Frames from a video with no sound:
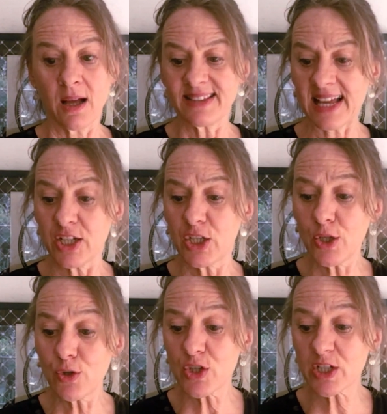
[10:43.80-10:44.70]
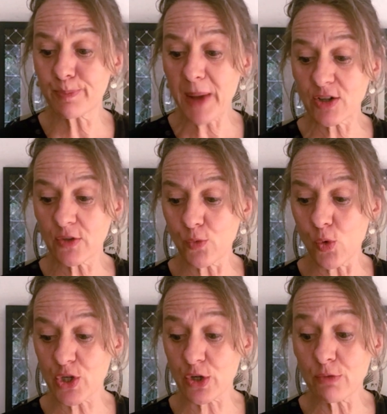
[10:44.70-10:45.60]
Then a huge spout of
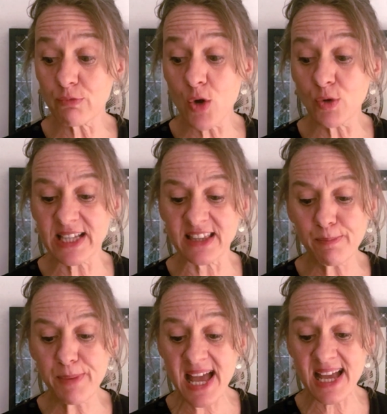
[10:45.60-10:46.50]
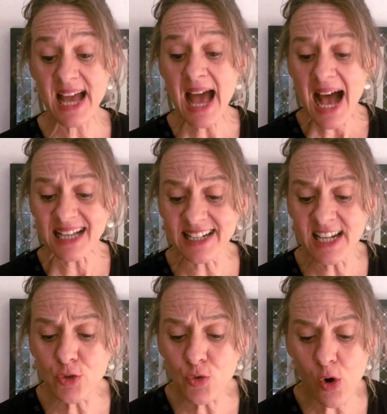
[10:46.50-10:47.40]
water arose in the bay as an
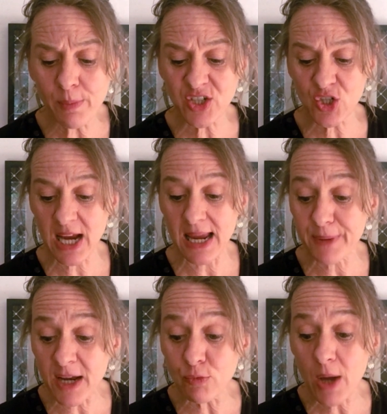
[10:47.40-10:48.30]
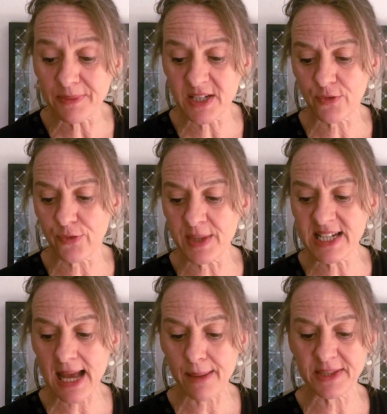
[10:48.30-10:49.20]
enormous shape erupted from the
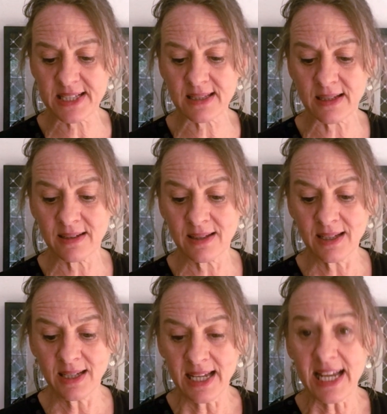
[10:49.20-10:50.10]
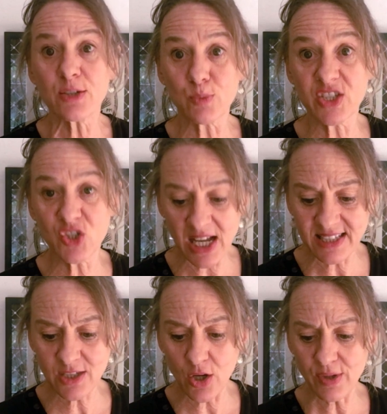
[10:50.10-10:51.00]
depths. It was
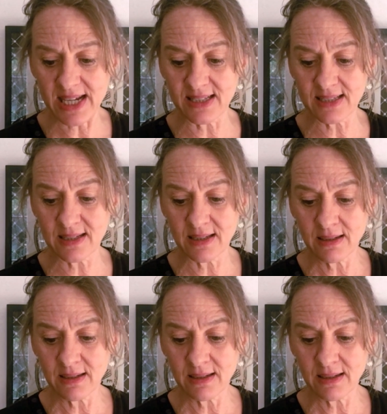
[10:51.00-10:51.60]
Jasconius.